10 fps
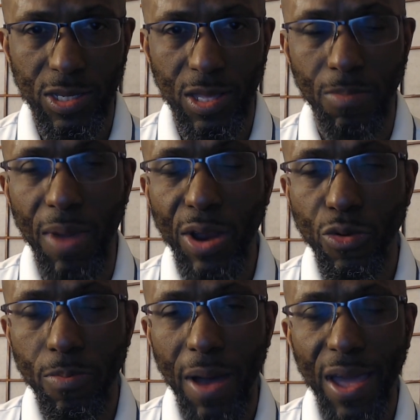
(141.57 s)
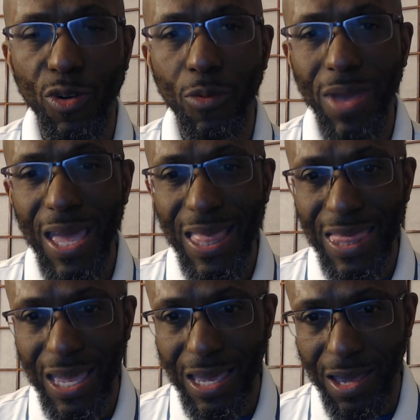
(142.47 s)
the microbiome in the
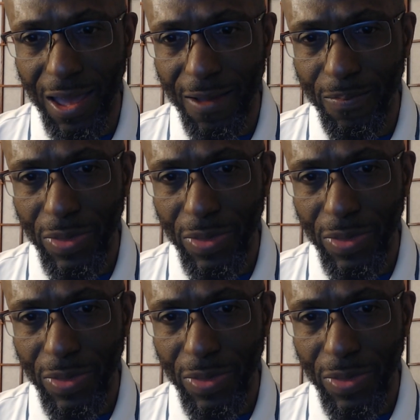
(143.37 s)
gut,